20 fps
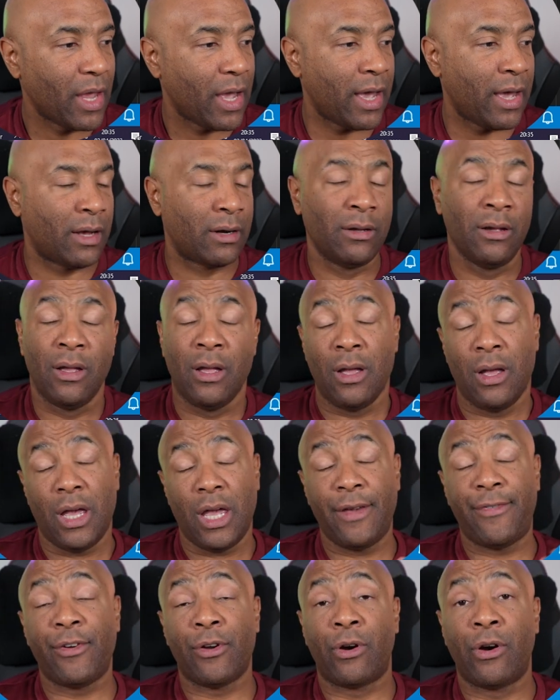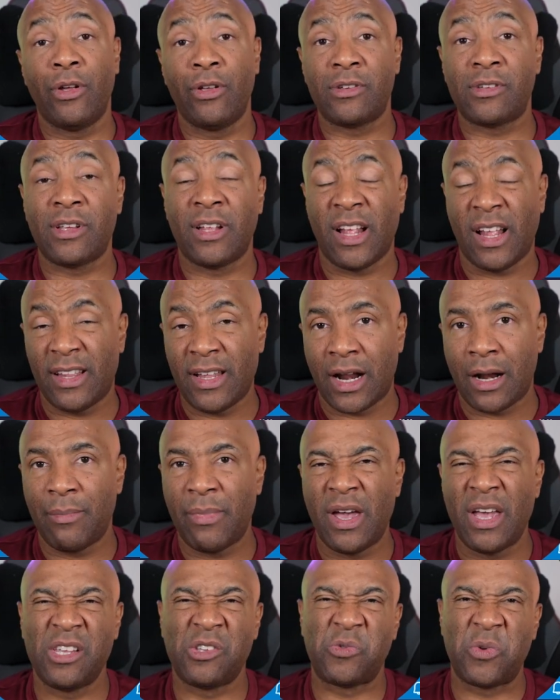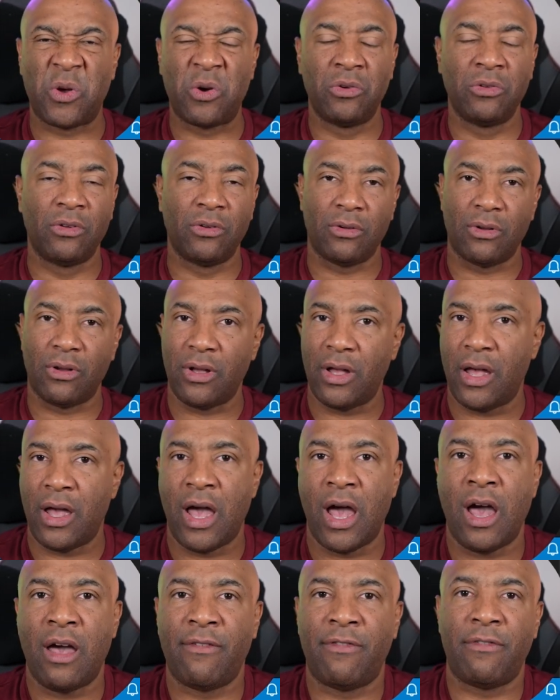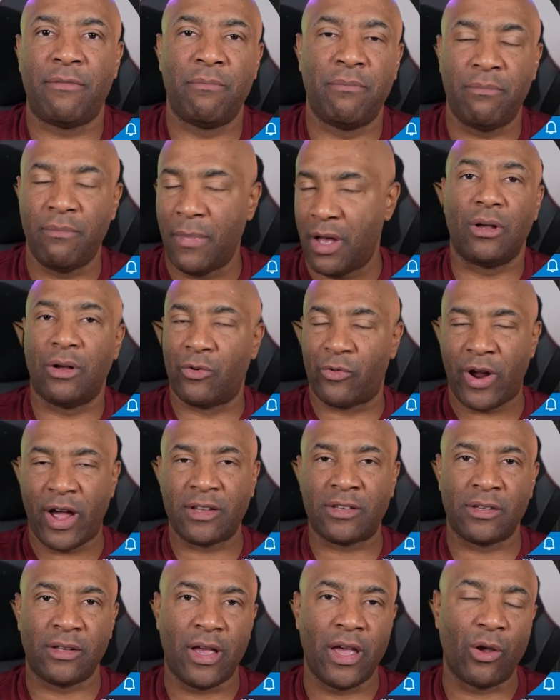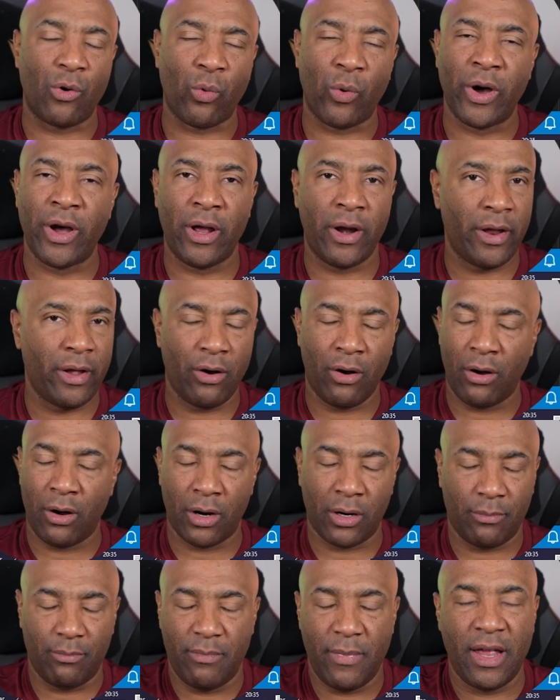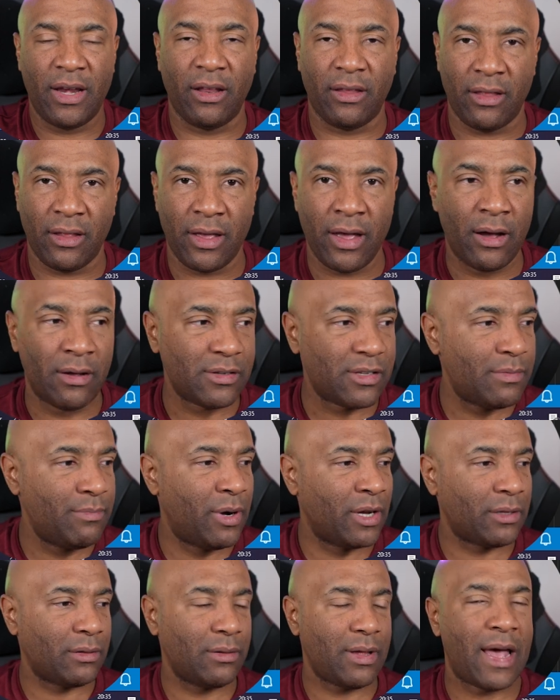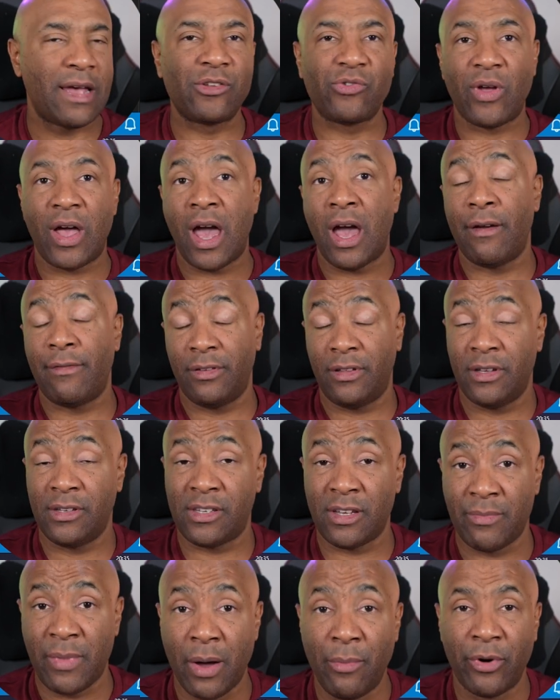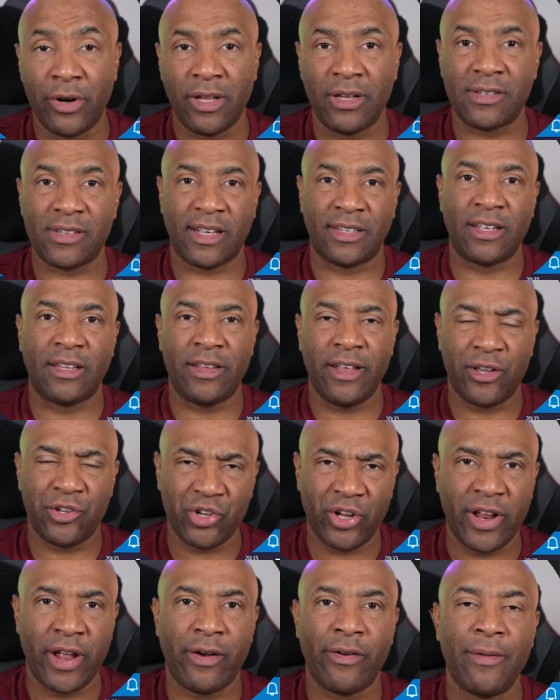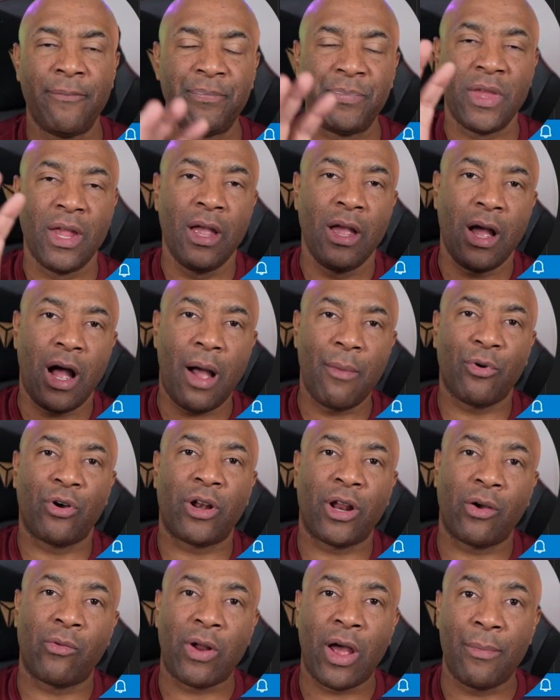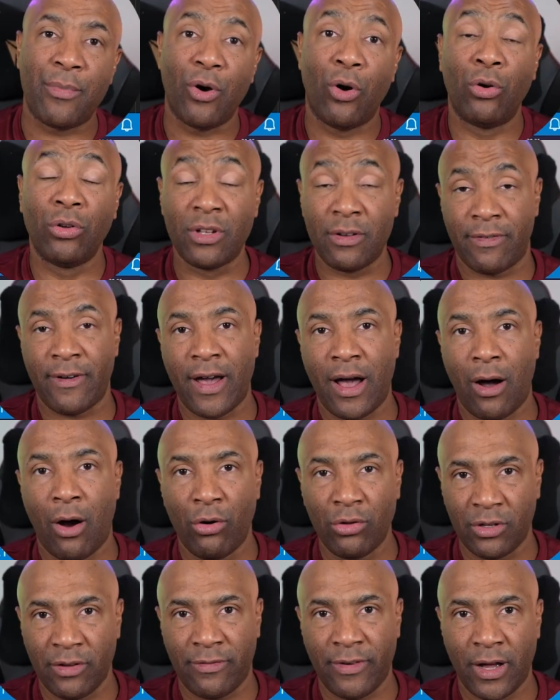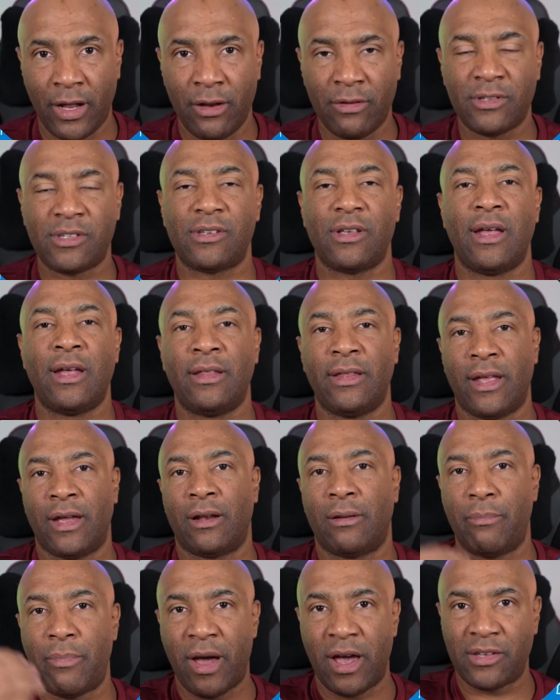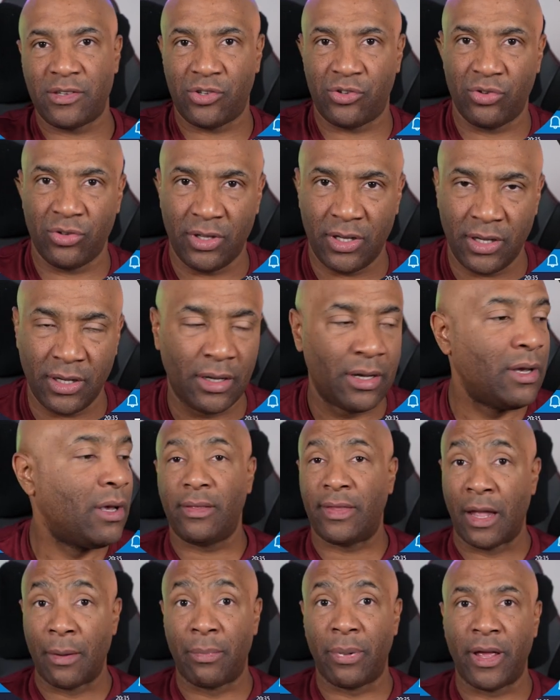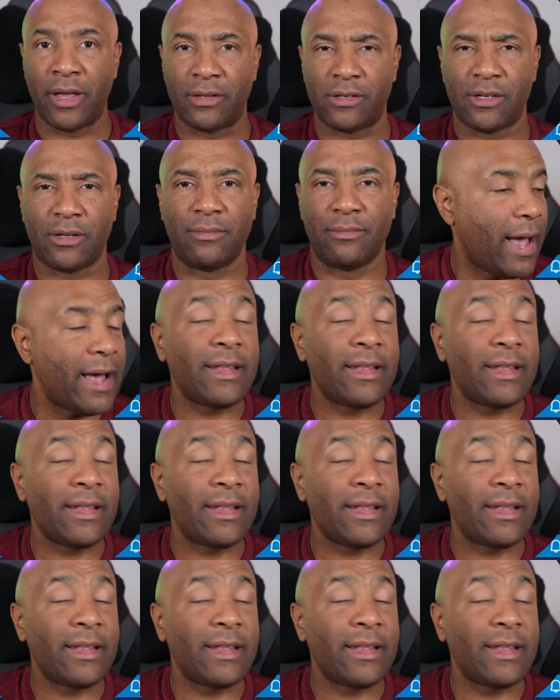And if you are using a database, we could have writing a query or anything else, but as we have this in memory inside the dictionary, I'm gonna grab all the values and then pass to the template.